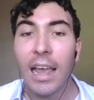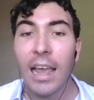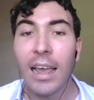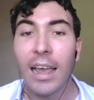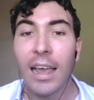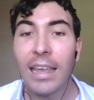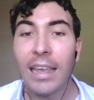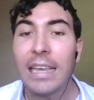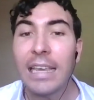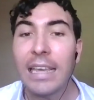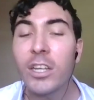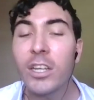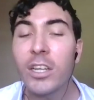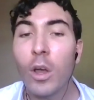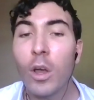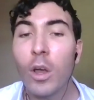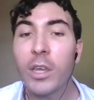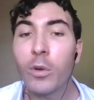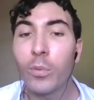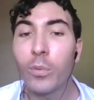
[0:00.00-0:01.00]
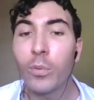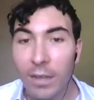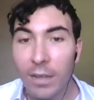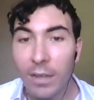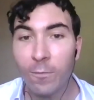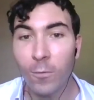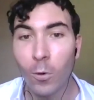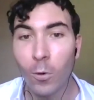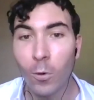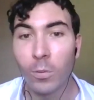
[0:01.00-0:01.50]
economic
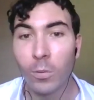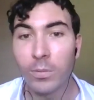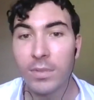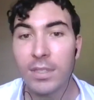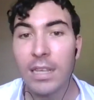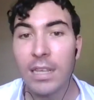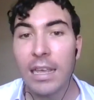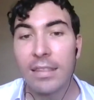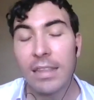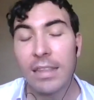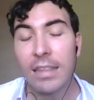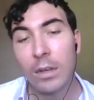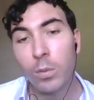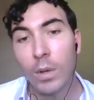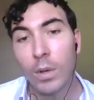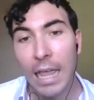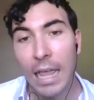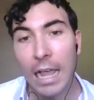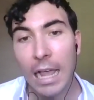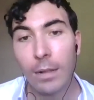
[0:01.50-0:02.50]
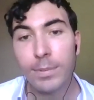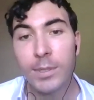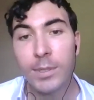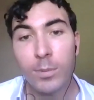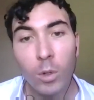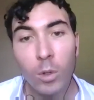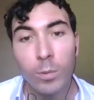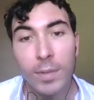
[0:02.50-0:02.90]
reforms that will help small